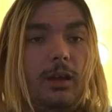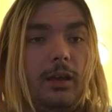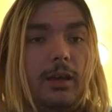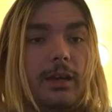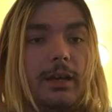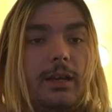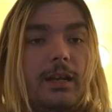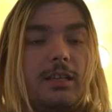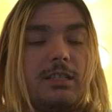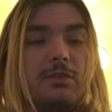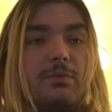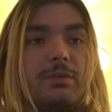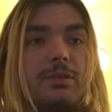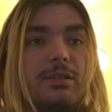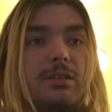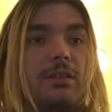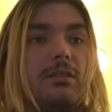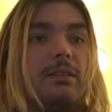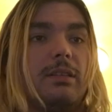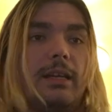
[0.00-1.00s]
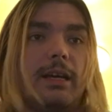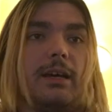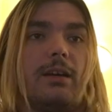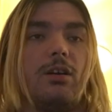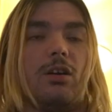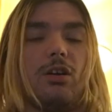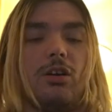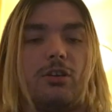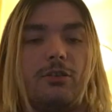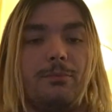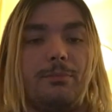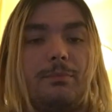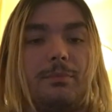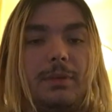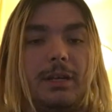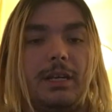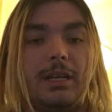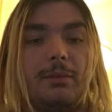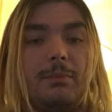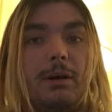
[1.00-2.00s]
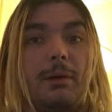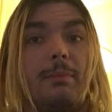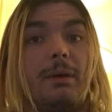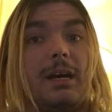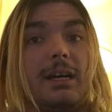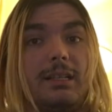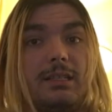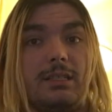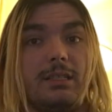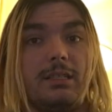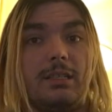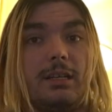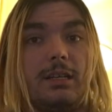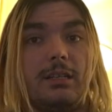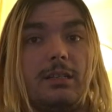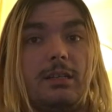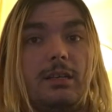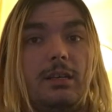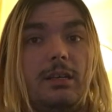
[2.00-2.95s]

and as a result, that hurt me and my mindset